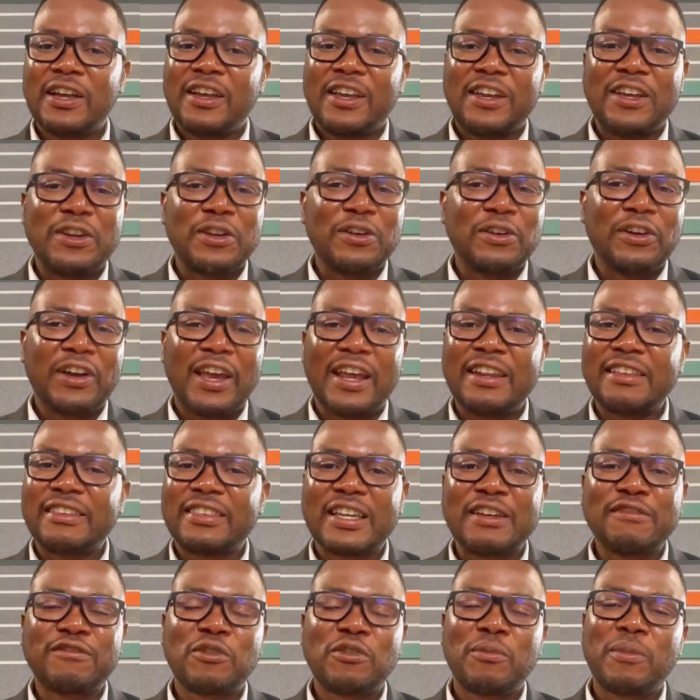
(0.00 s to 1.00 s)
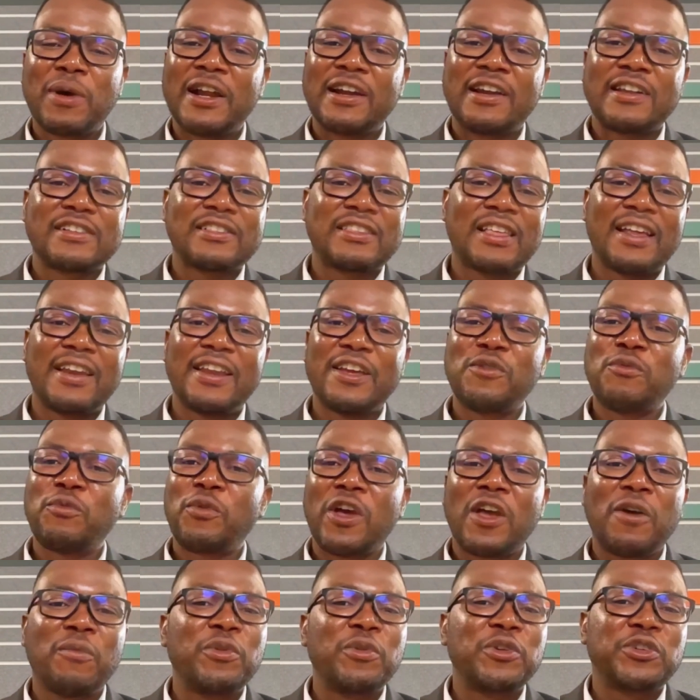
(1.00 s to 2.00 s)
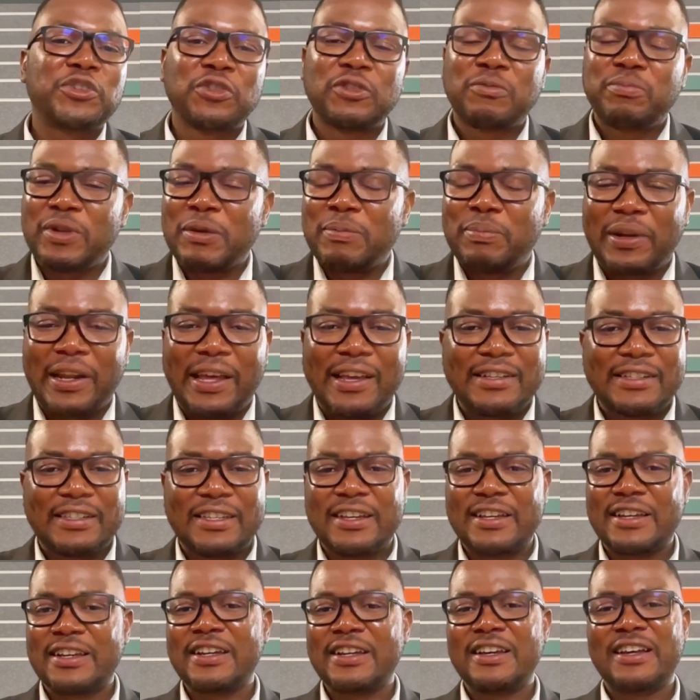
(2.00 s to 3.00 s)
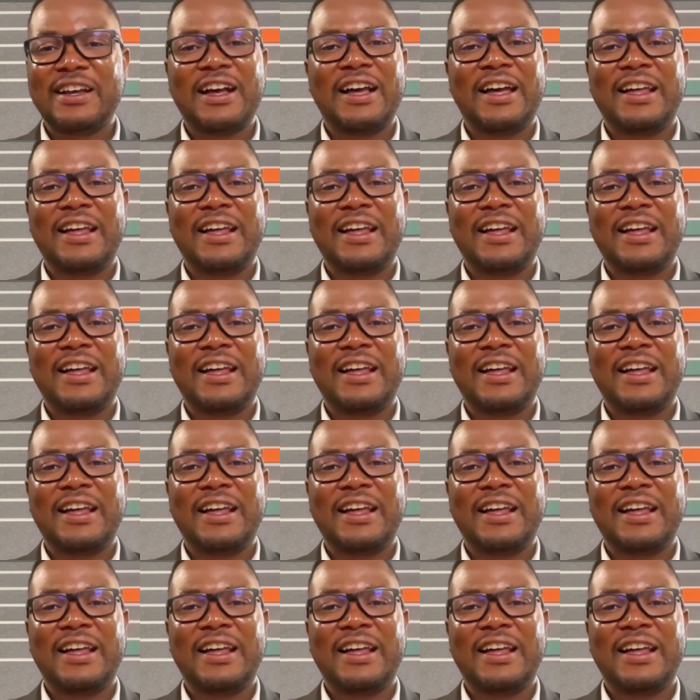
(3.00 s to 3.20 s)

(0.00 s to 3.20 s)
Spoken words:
You know, anything from understanding where we should be placing